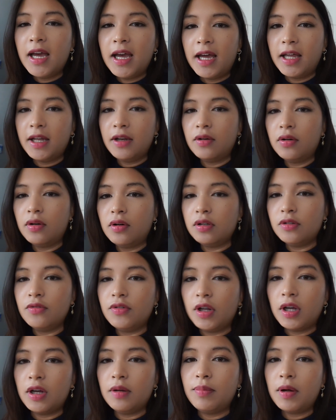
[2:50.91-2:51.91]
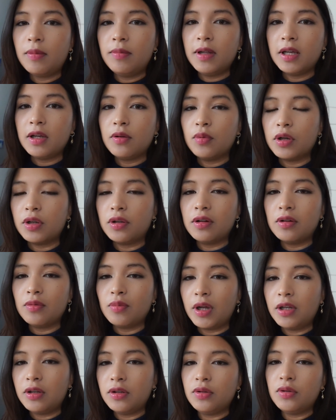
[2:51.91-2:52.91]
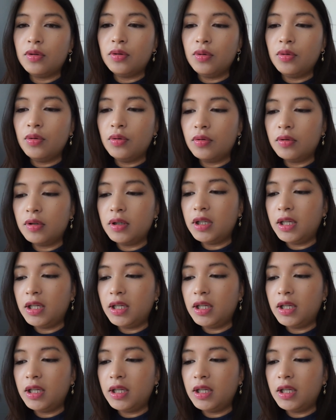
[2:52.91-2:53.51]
and all of the public ones went to